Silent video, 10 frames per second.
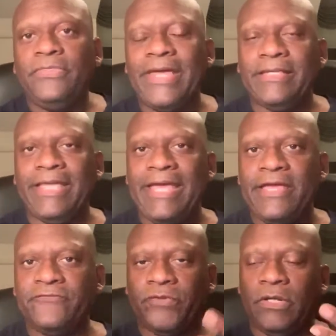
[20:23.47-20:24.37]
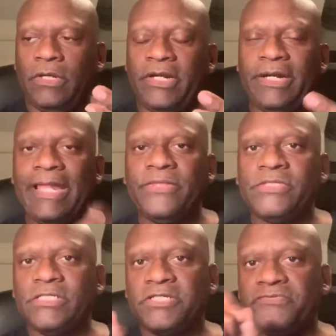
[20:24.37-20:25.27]
that gave an
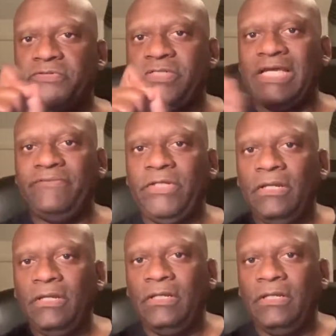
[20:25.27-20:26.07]
analysis of seven